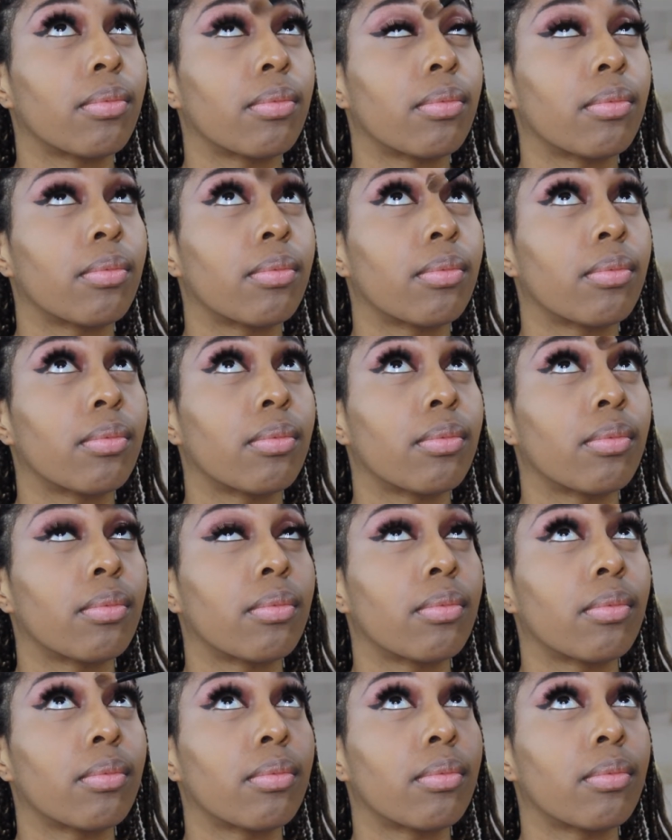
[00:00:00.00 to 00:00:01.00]

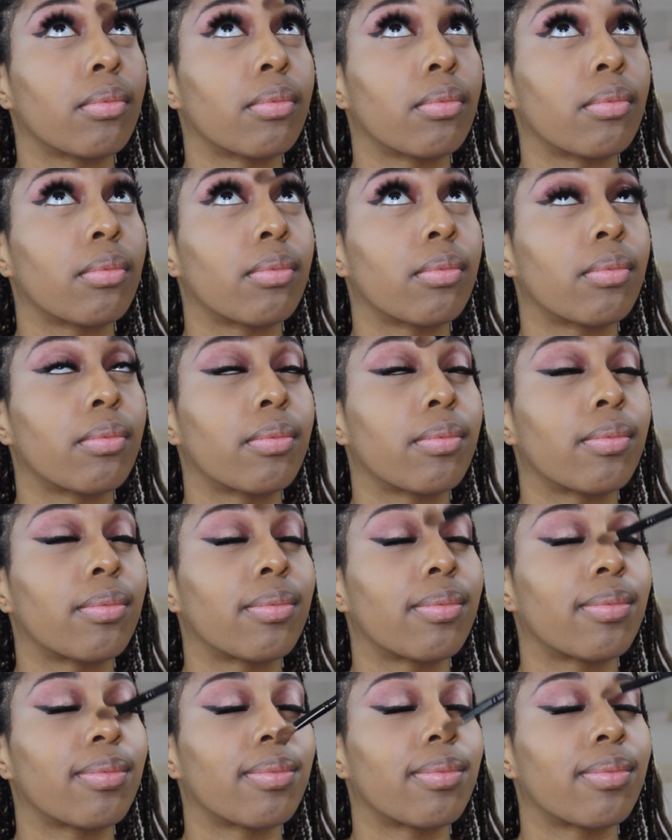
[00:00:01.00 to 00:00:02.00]

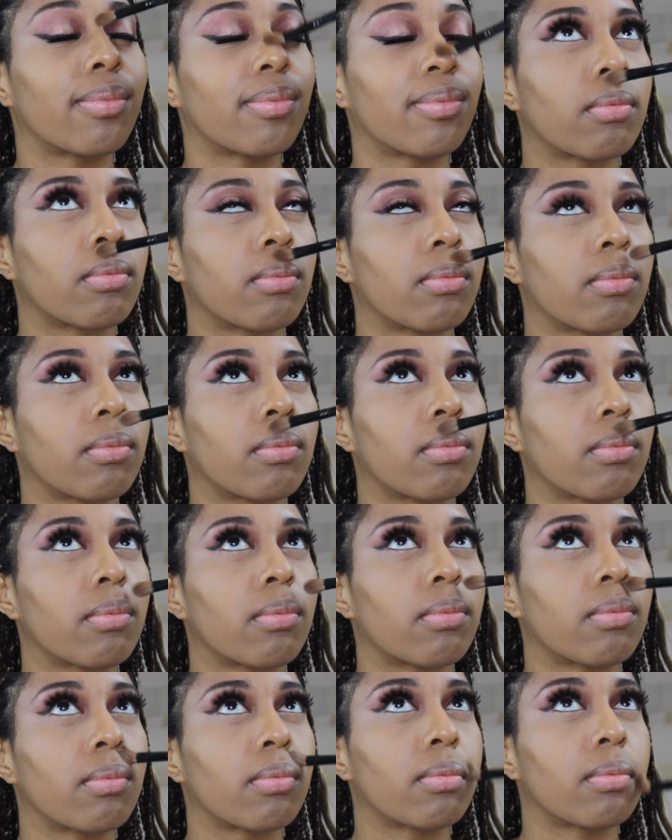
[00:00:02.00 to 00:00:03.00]

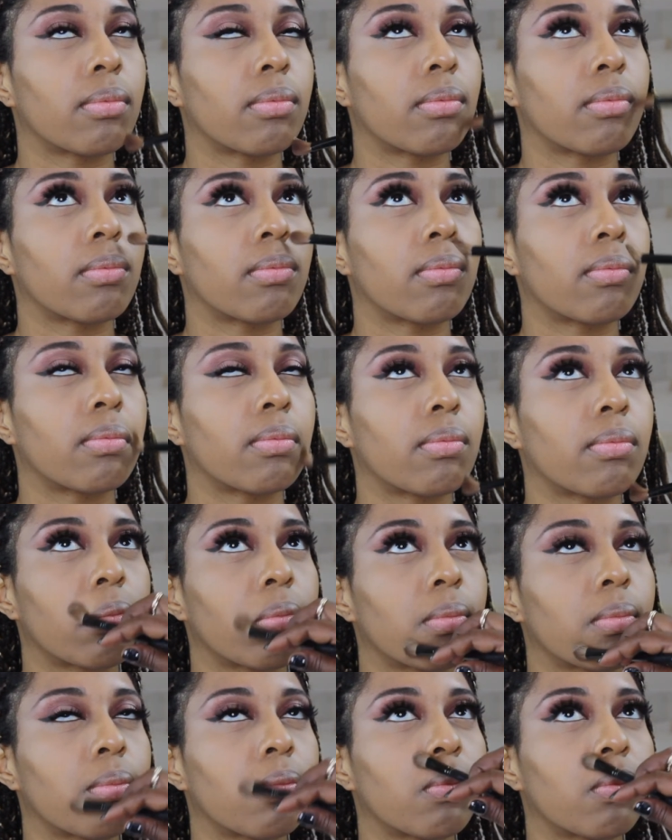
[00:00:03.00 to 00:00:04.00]

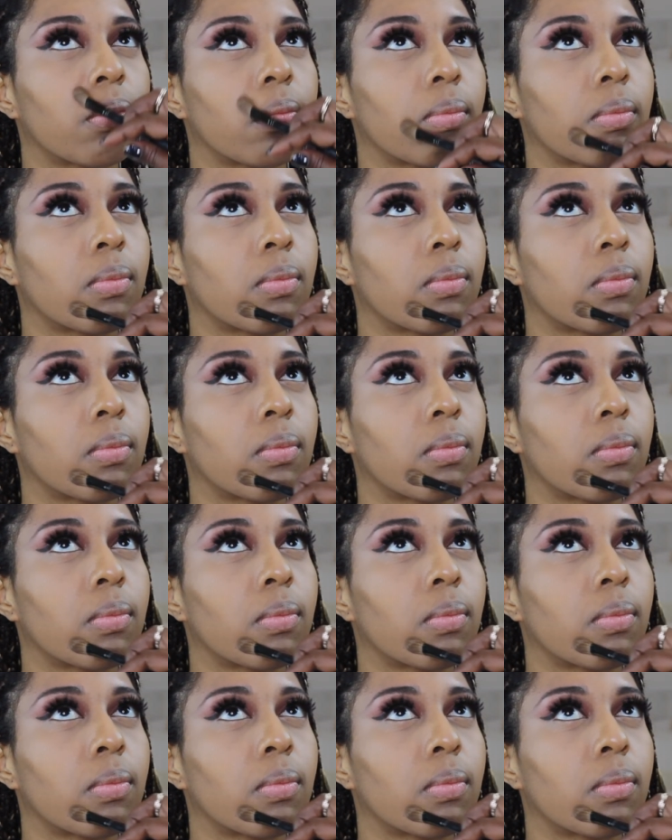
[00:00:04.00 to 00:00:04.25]
No one is speaking in this clip.